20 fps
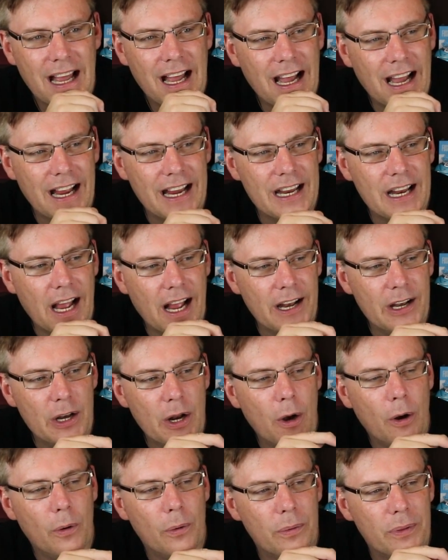I
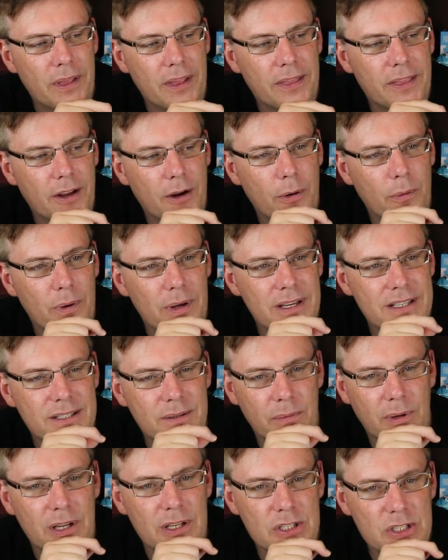know that there was
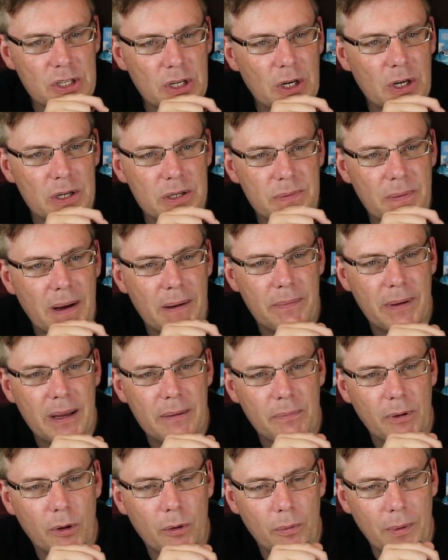some concerns by
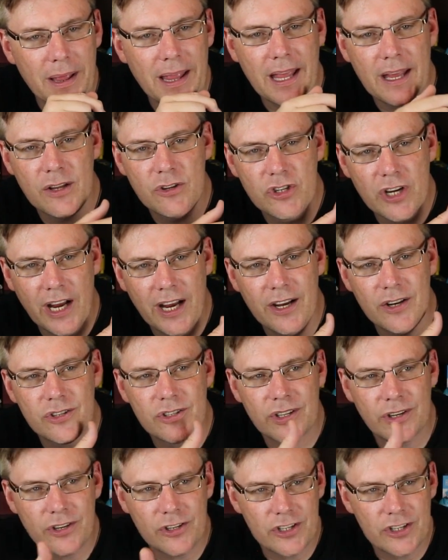people when they changed their